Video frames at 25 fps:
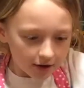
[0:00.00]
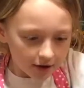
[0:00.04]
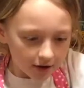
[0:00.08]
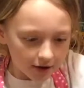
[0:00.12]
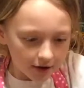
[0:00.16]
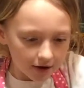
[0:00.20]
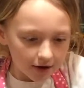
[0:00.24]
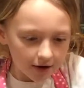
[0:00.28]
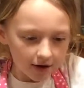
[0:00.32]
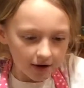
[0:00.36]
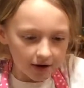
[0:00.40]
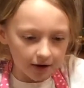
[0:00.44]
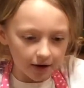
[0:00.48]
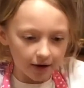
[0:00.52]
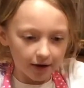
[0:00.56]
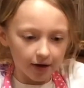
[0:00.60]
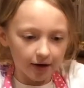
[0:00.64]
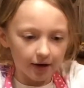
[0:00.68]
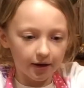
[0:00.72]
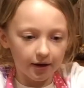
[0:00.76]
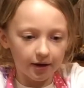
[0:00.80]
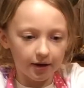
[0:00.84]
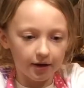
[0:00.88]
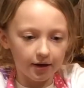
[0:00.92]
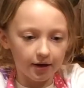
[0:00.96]
All right,
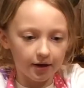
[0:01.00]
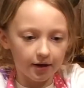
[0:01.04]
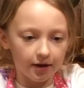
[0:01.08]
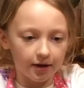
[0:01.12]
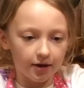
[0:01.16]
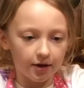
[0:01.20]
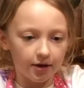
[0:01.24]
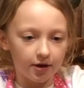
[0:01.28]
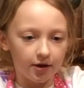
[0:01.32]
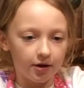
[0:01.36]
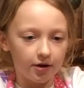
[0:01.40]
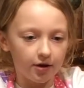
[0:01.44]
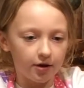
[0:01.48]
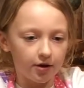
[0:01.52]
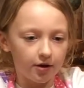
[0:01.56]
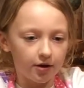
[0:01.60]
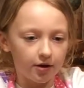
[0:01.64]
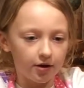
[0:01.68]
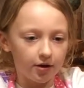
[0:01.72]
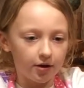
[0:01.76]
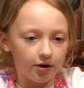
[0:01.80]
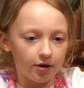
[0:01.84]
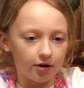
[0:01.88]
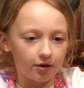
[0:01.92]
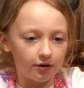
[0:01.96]

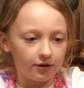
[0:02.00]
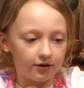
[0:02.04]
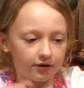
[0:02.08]
all